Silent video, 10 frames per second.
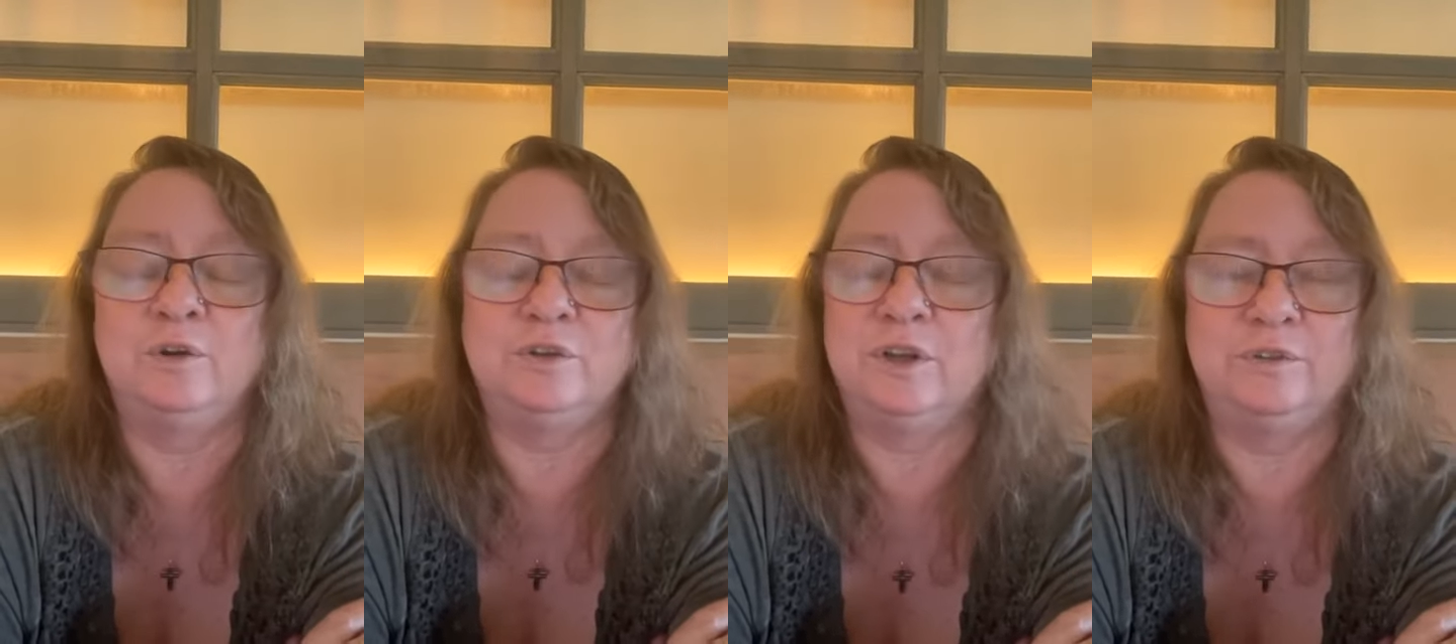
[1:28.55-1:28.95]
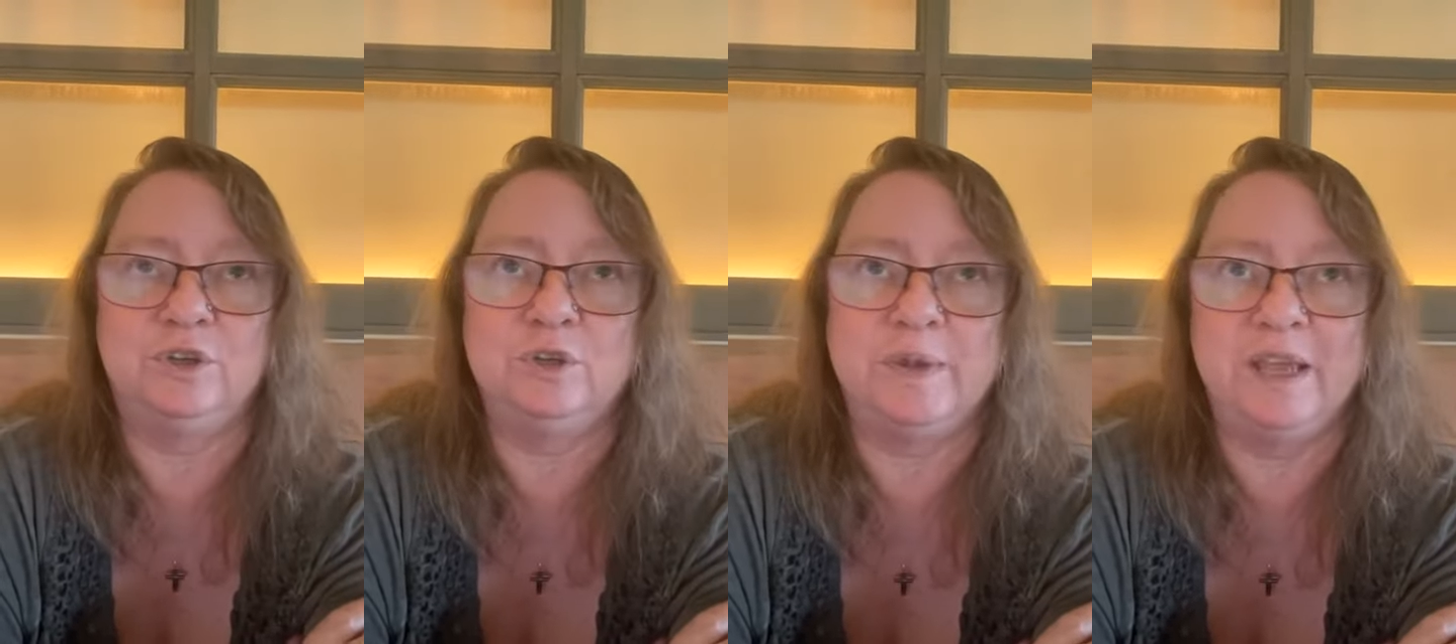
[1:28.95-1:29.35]
or
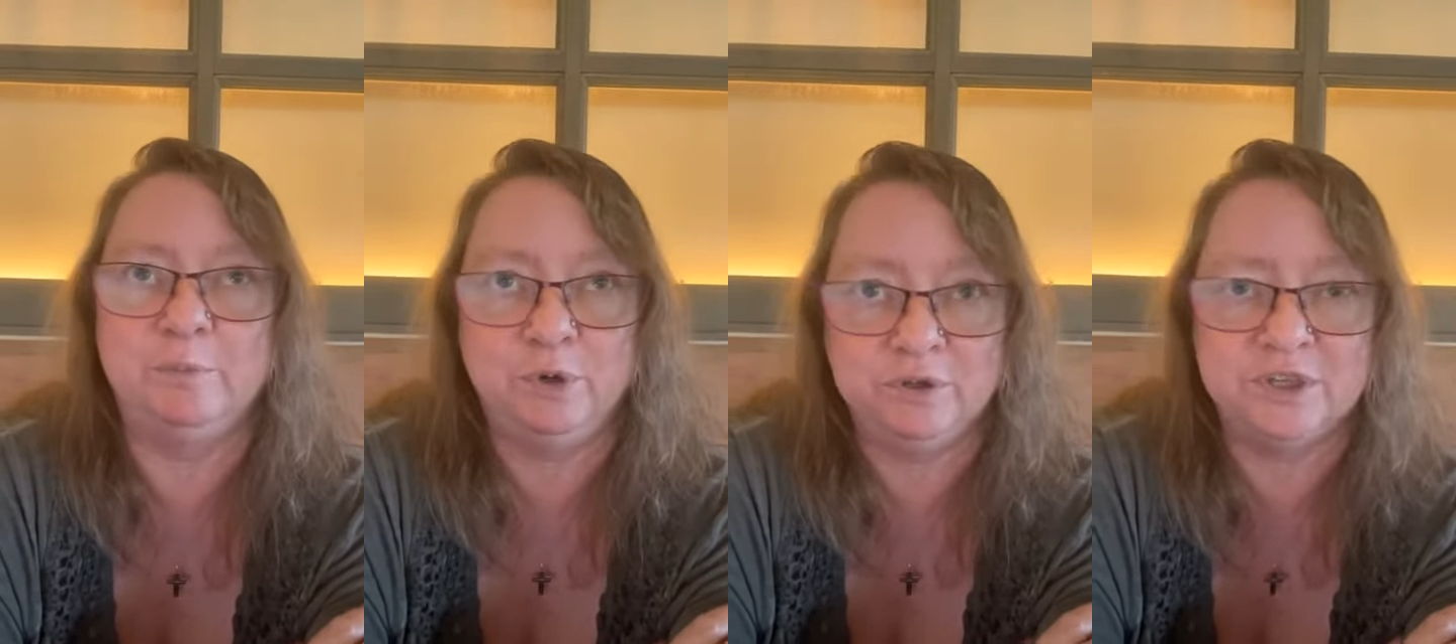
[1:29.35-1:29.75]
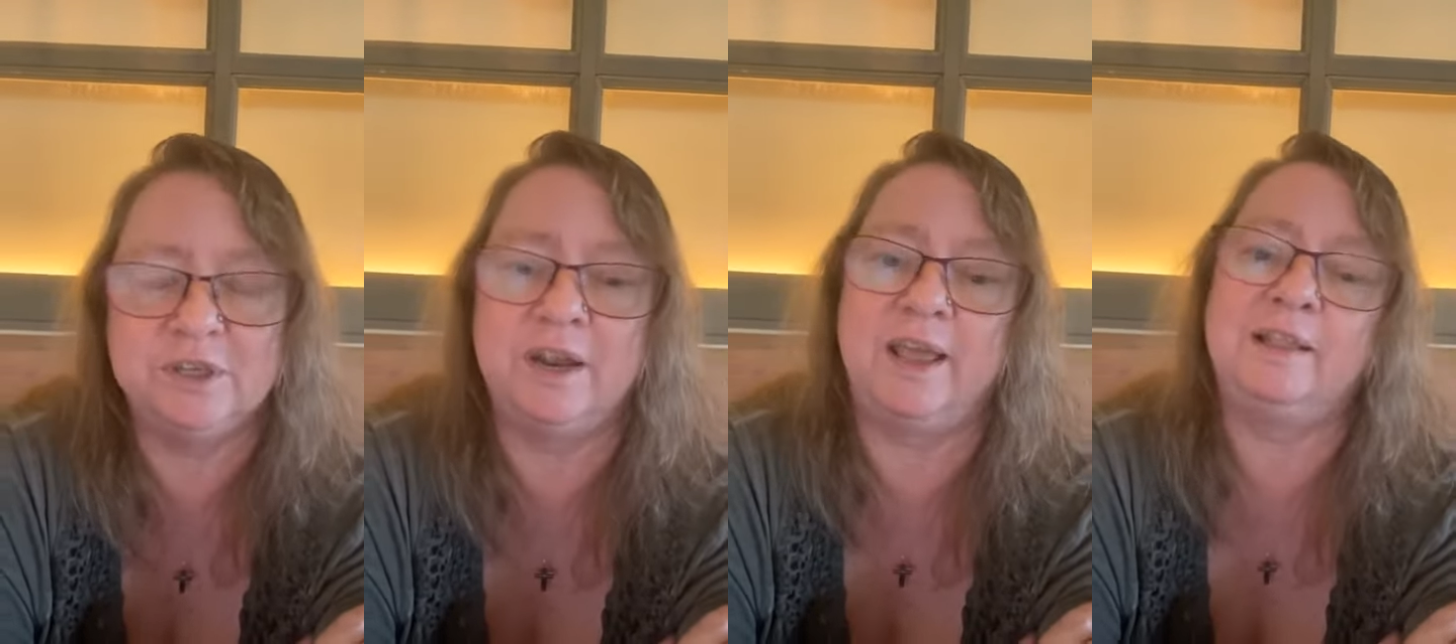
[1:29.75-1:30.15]
excuse me, in
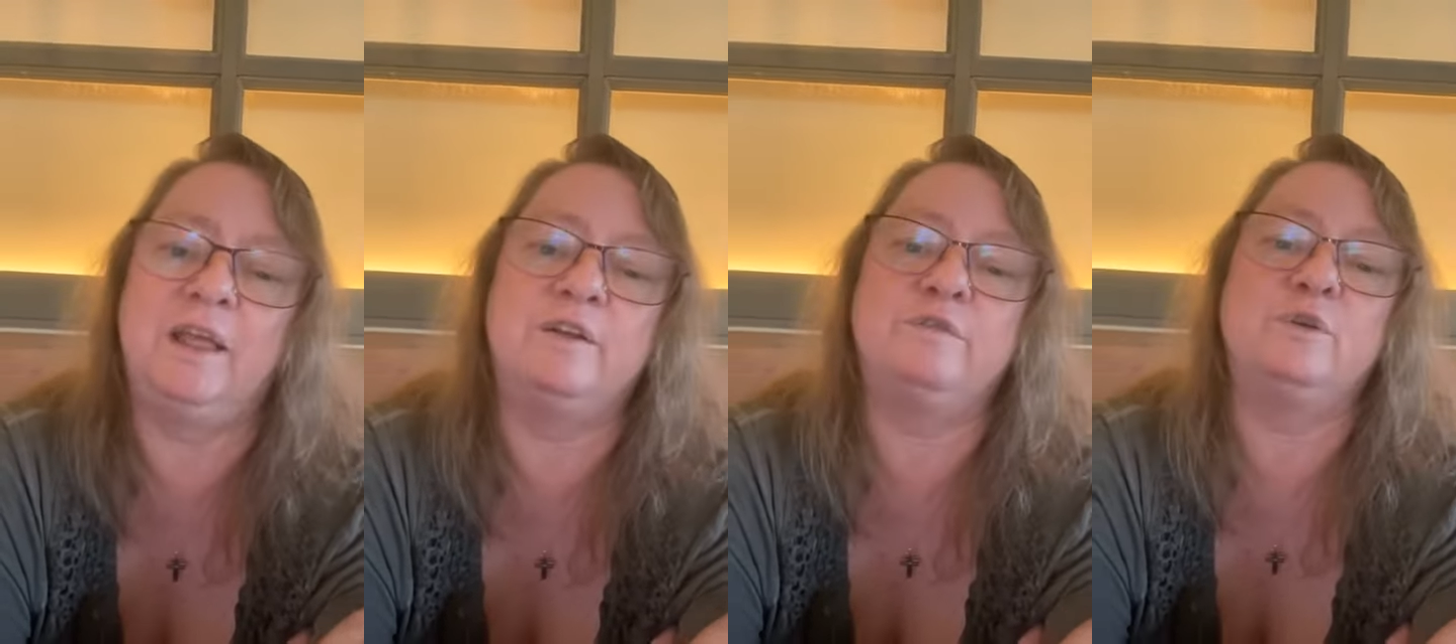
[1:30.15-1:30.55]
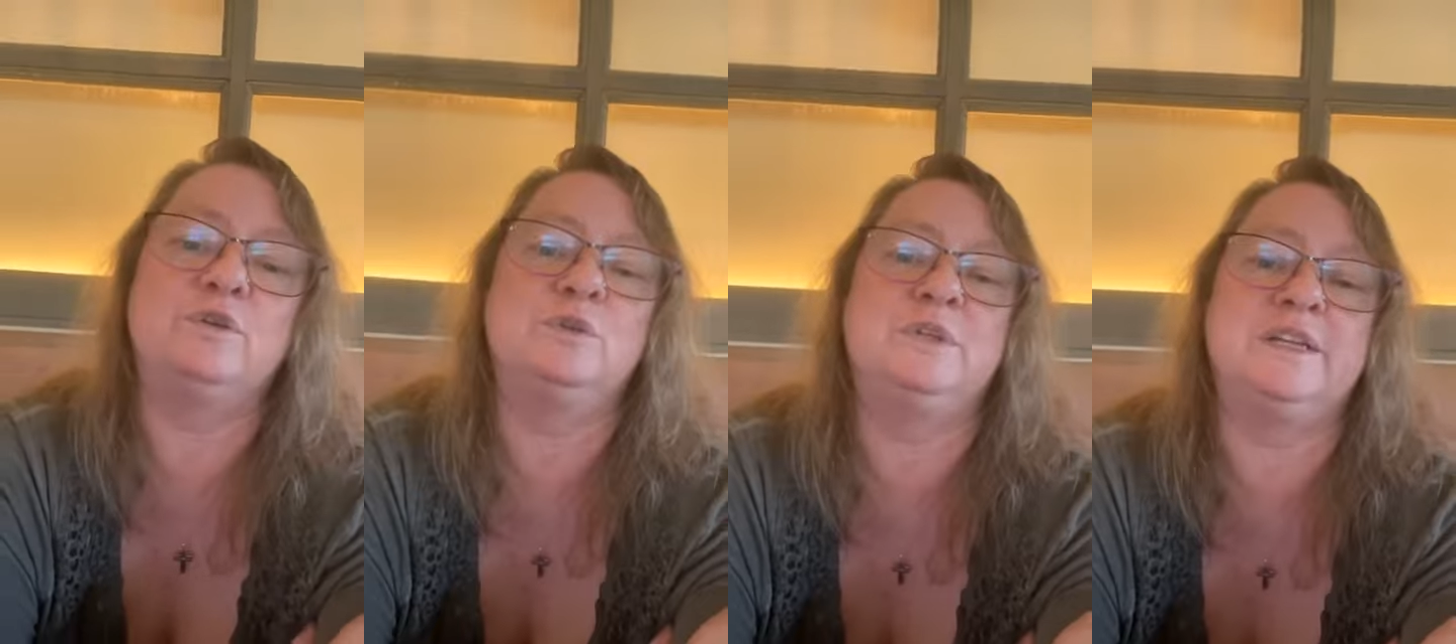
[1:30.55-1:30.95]
person, and a lot of
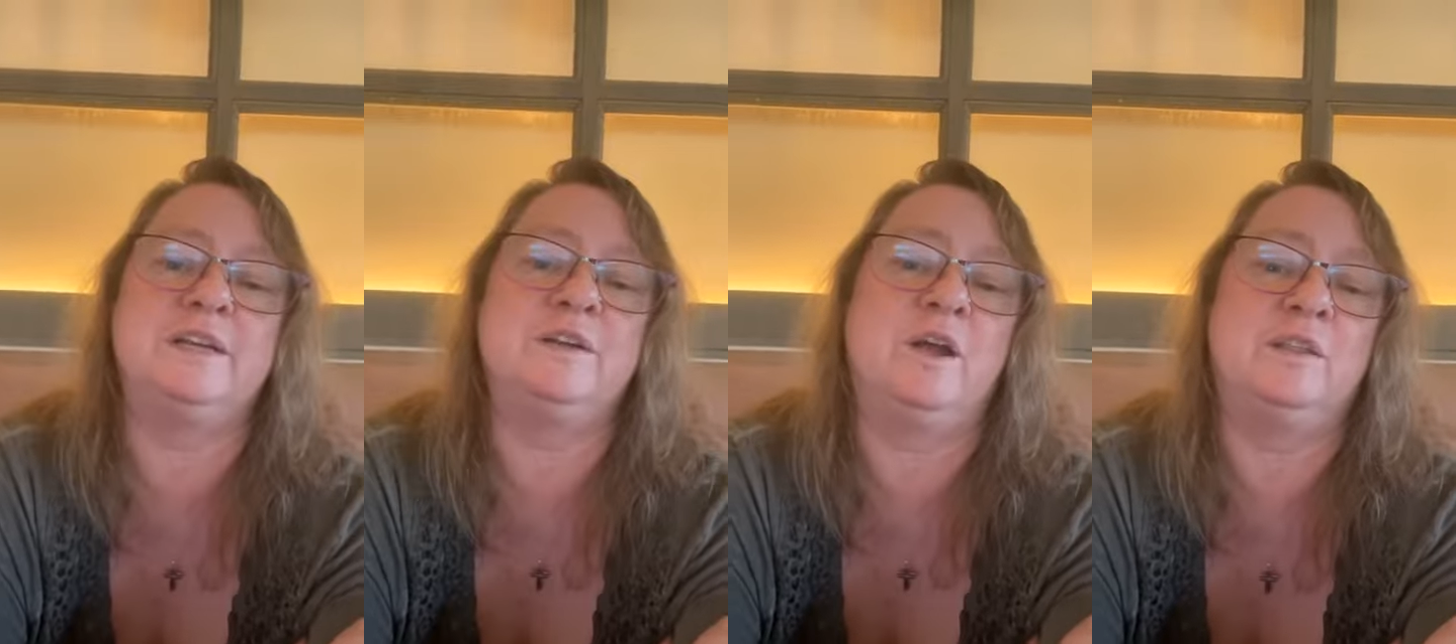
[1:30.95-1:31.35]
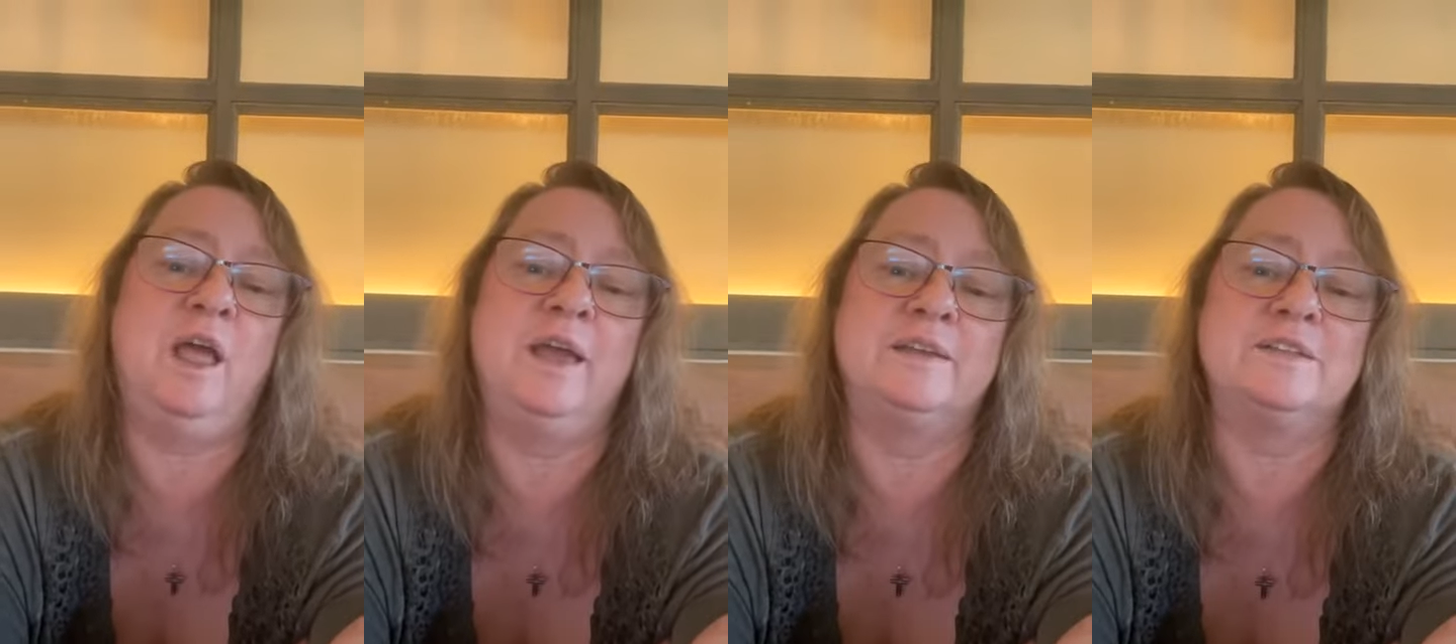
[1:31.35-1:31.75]
folks who attended
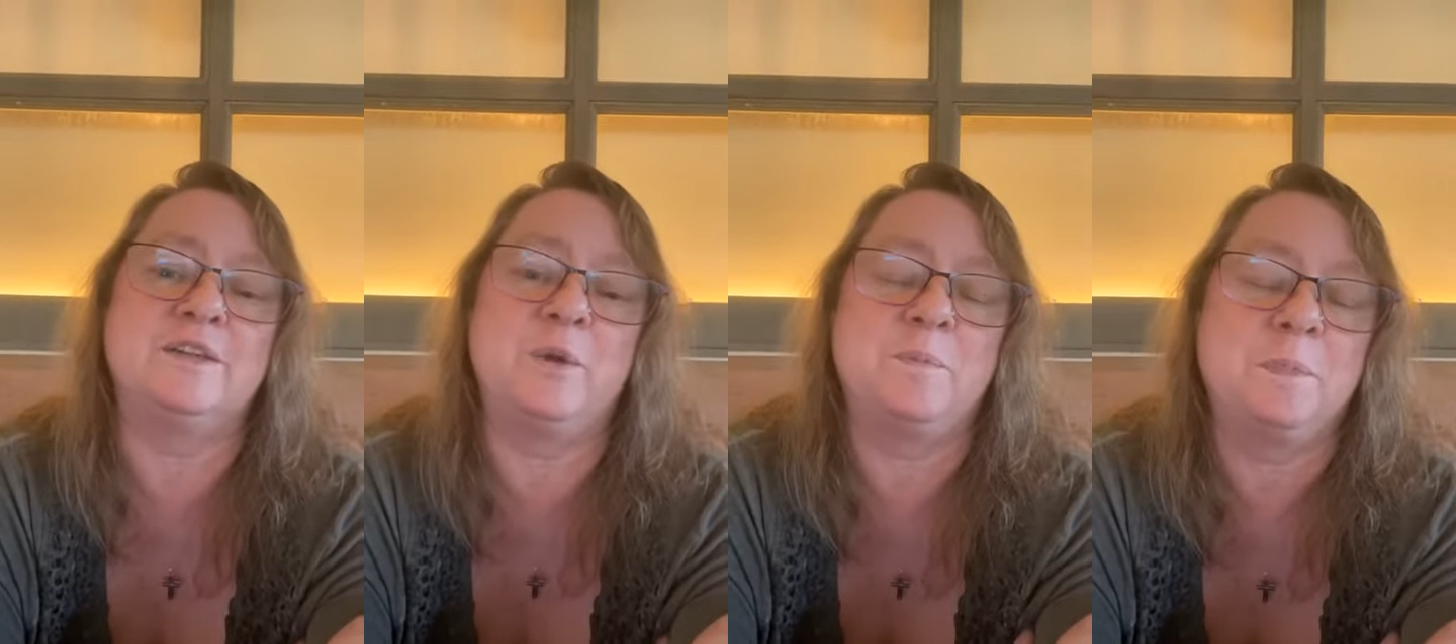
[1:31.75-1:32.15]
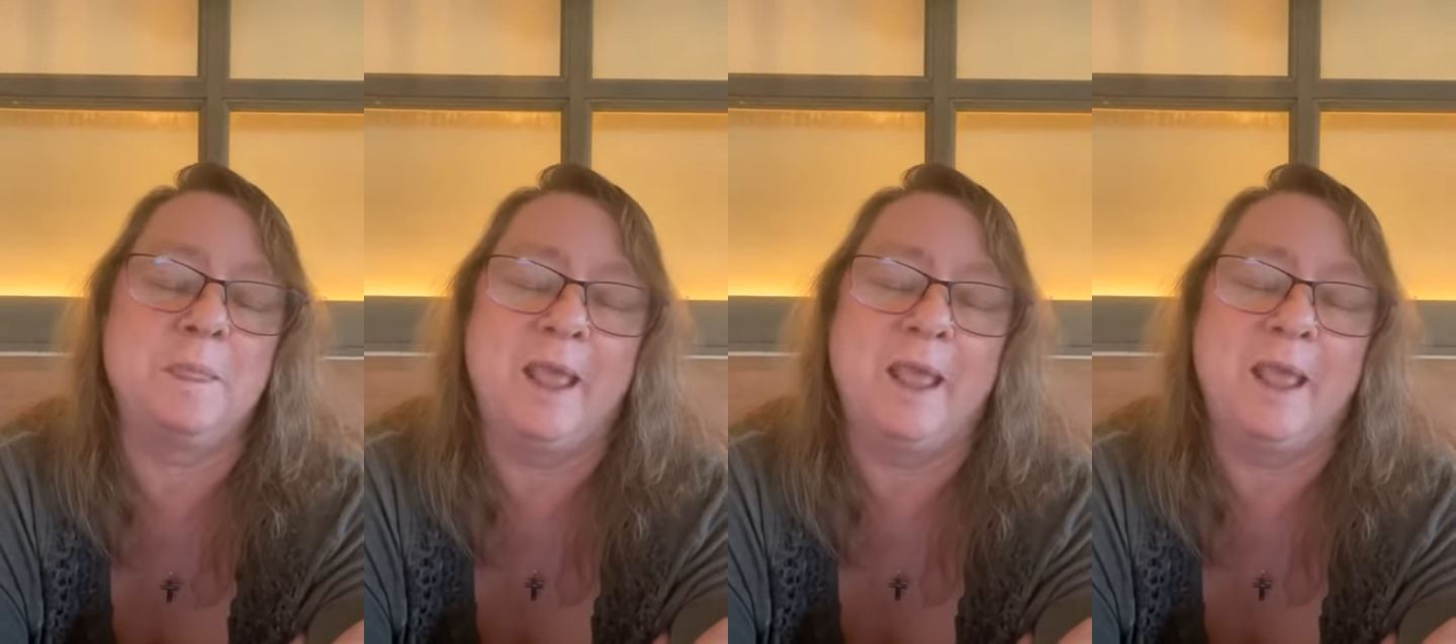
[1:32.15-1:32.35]
online. So